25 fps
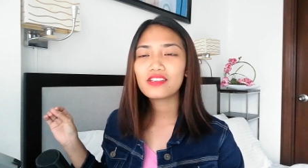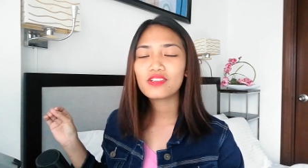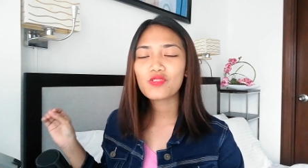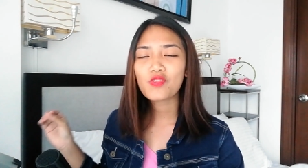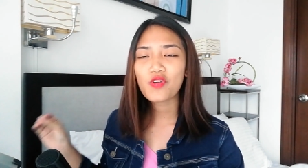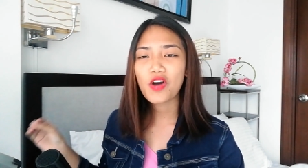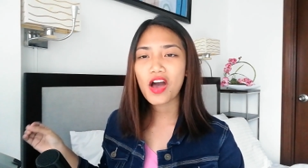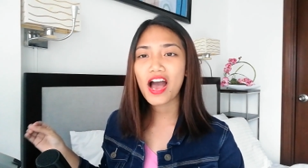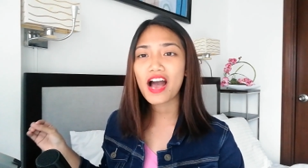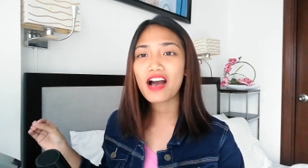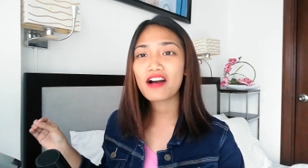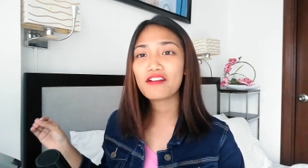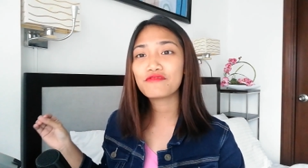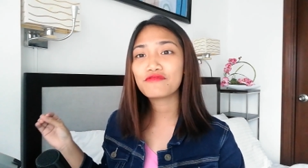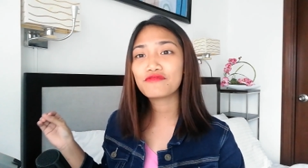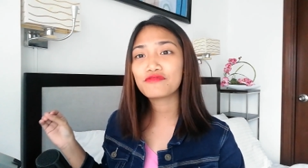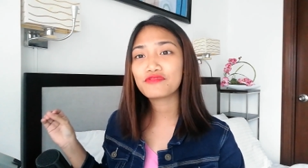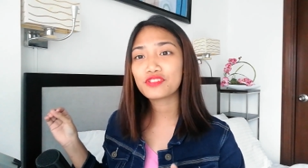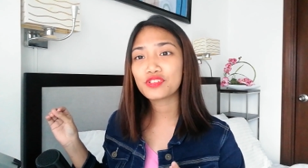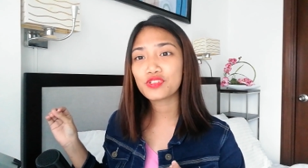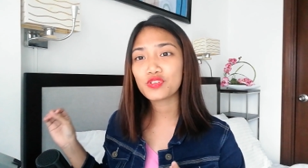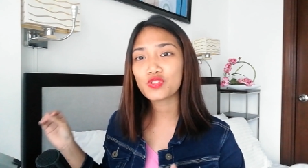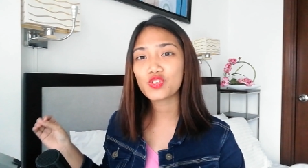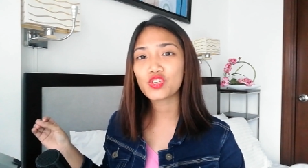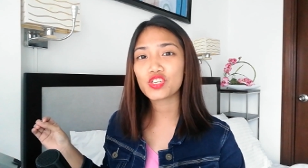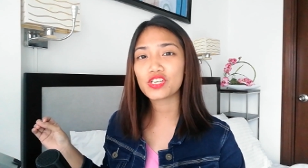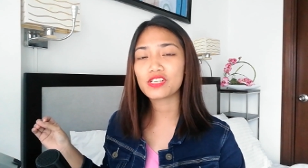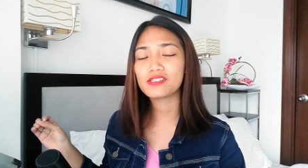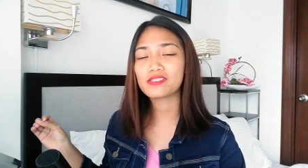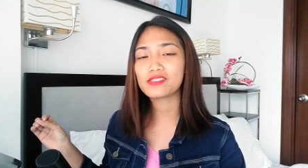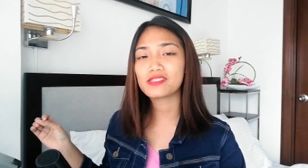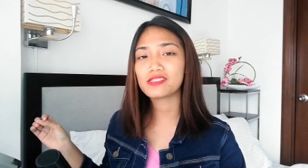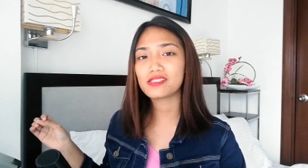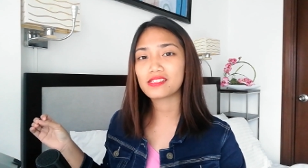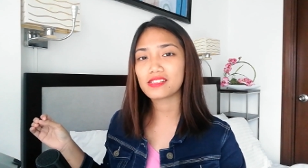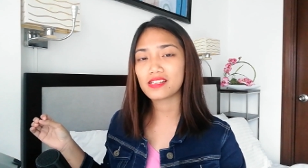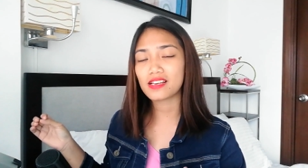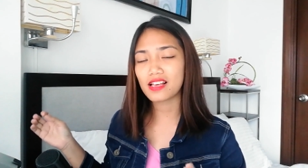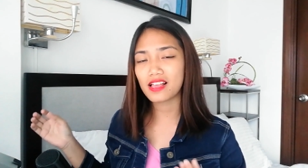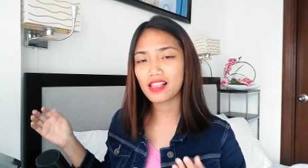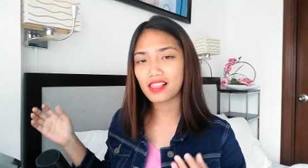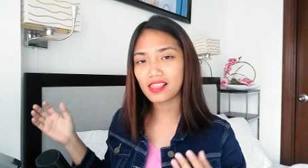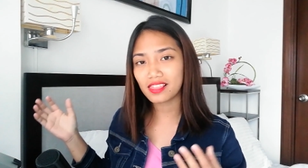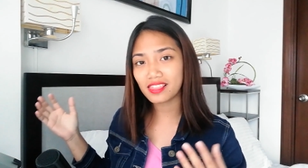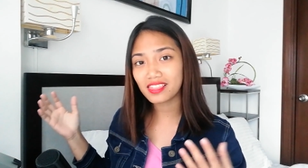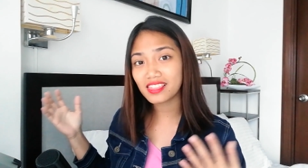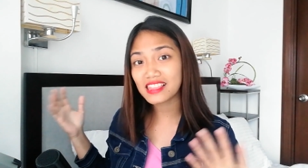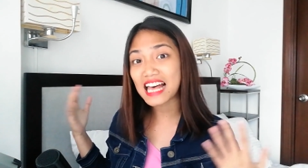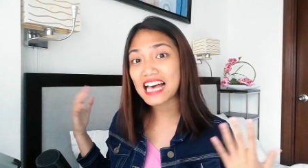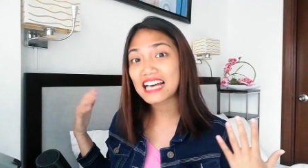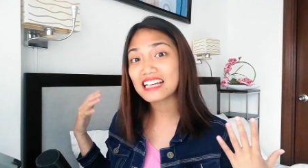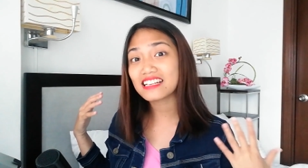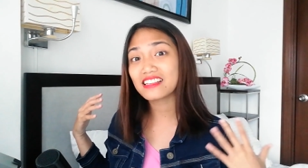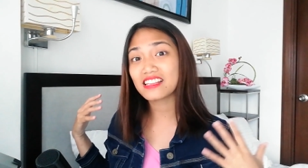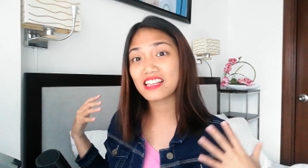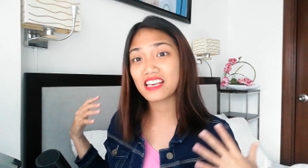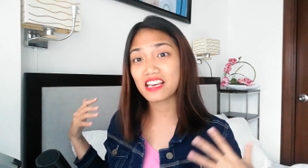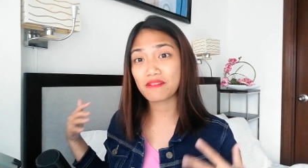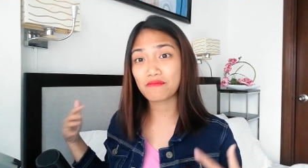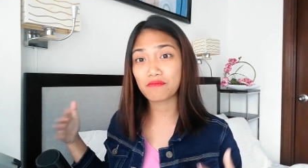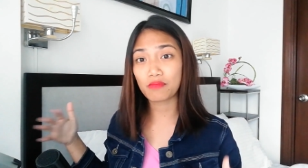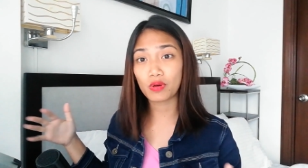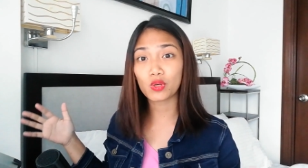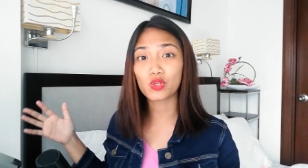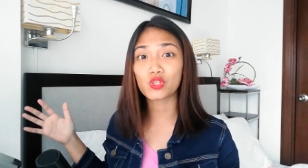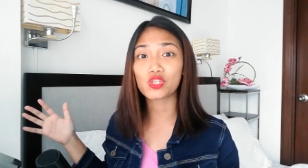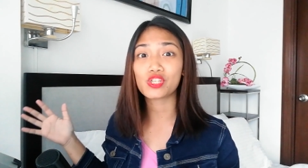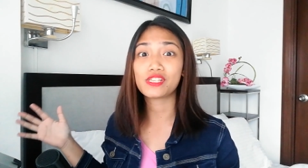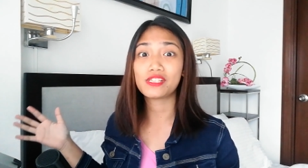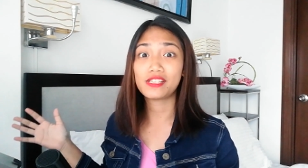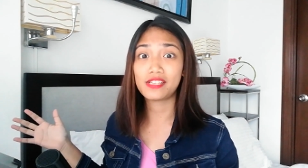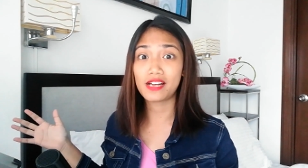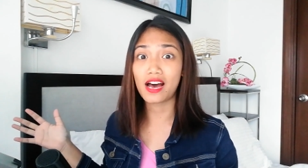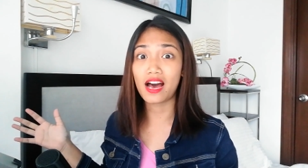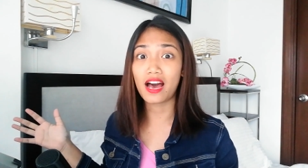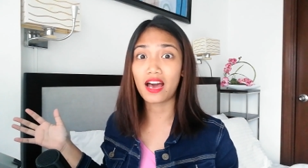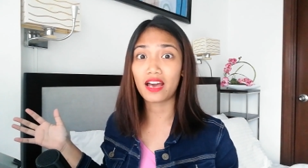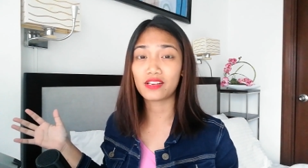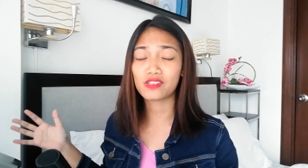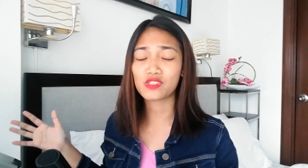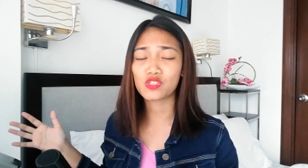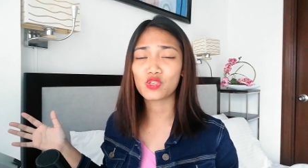You have to just let the emotion die.